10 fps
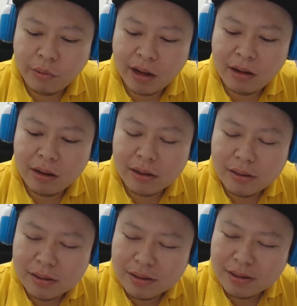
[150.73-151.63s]
Well,
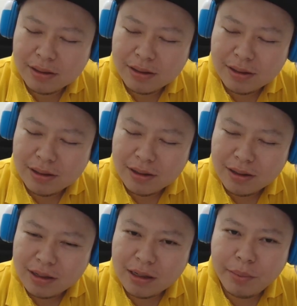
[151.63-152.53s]

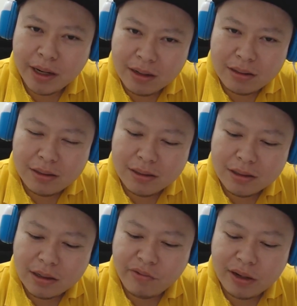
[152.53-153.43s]
the banner,
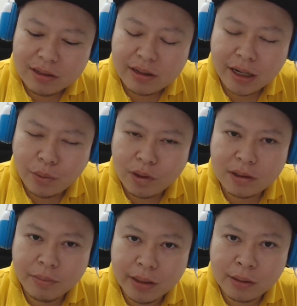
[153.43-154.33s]
the Valentine
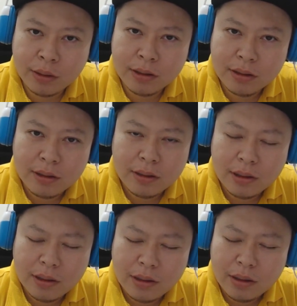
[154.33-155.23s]
water banner,
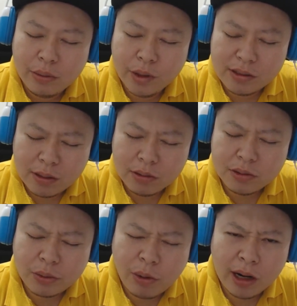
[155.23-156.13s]
was so
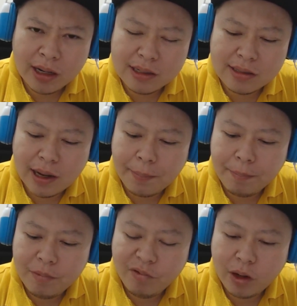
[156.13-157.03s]
trolling this
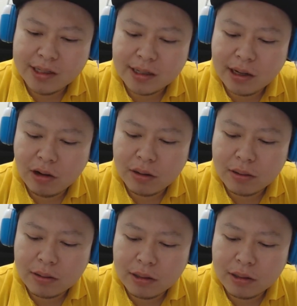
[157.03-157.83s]
time for this account.